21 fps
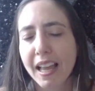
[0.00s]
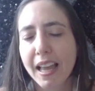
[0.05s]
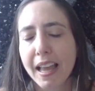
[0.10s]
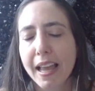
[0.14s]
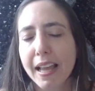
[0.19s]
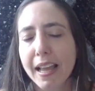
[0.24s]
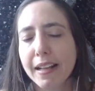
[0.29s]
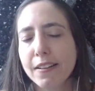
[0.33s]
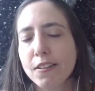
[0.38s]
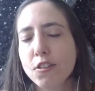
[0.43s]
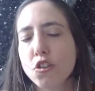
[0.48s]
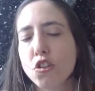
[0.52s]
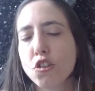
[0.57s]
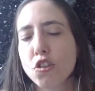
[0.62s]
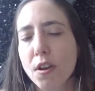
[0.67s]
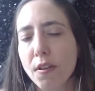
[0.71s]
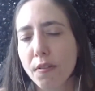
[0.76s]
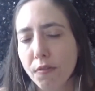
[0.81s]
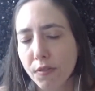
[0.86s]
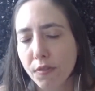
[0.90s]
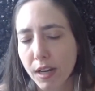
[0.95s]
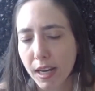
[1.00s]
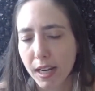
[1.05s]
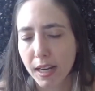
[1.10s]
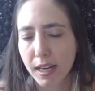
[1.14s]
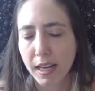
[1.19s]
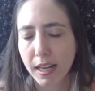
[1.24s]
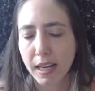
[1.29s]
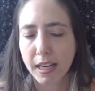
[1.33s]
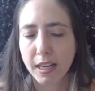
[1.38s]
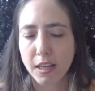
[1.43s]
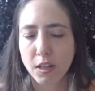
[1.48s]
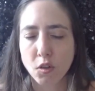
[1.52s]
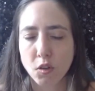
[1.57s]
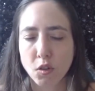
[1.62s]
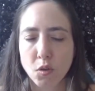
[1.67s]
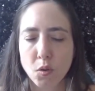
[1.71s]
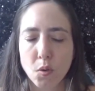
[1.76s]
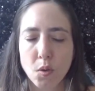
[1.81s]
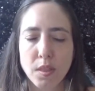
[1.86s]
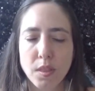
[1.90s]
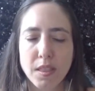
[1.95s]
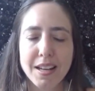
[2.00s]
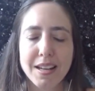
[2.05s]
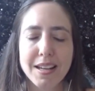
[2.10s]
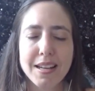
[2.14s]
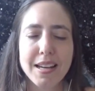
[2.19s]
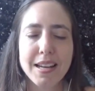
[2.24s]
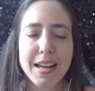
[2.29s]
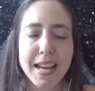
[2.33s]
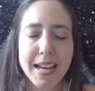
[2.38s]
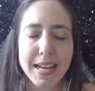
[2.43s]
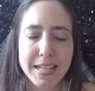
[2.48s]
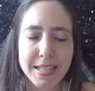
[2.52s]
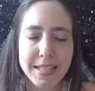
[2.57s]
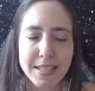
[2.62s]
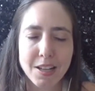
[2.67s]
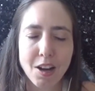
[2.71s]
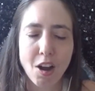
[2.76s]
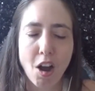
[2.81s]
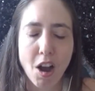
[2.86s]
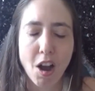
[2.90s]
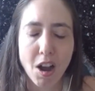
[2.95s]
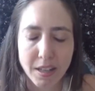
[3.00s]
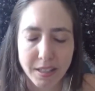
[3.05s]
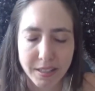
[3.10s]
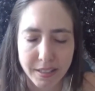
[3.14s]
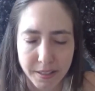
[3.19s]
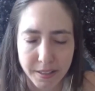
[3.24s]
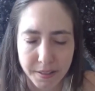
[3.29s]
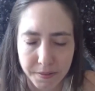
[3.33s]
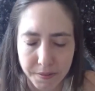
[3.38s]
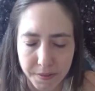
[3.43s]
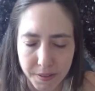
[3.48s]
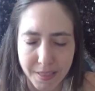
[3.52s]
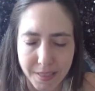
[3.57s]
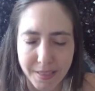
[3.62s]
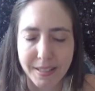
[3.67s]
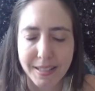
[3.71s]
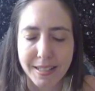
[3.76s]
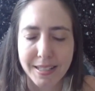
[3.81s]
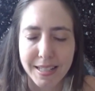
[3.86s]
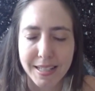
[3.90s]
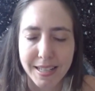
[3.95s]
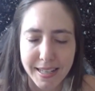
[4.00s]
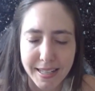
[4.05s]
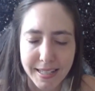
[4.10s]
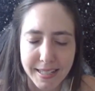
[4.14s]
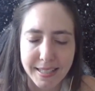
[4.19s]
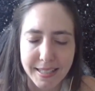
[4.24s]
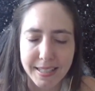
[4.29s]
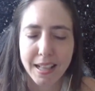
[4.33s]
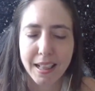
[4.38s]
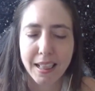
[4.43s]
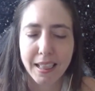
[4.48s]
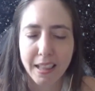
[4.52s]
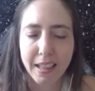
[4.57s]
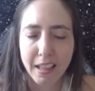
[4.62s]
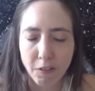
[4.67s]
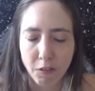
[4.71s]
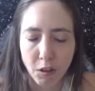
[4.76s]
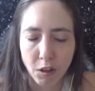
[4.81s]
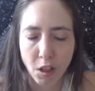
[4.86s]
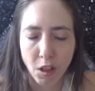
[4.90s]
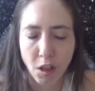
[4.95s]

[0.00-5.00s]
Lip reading: and shifting into the next octave, the next level of